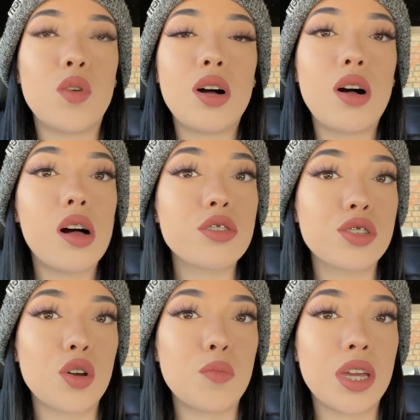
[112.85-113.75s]
while
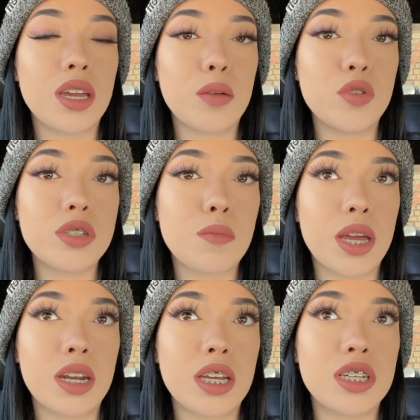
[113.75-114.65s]
also being able to
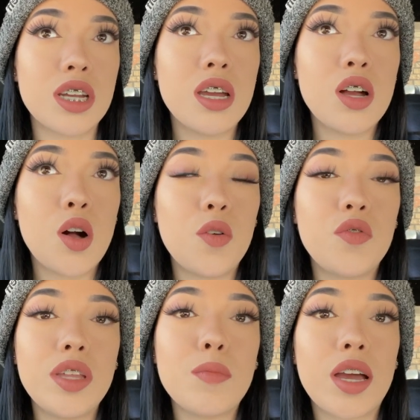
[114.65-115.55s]
manage
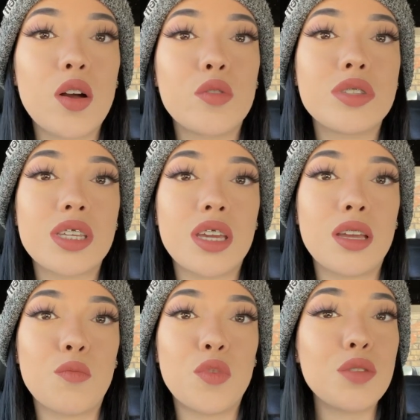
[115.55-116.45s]
hopefully my own
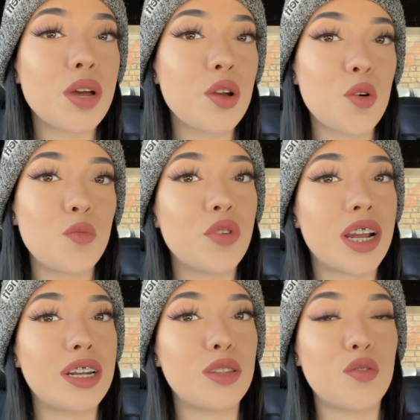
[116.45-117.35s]
team with my own
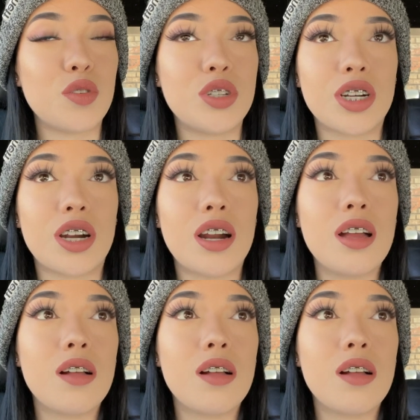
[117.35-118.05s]
brand in the future.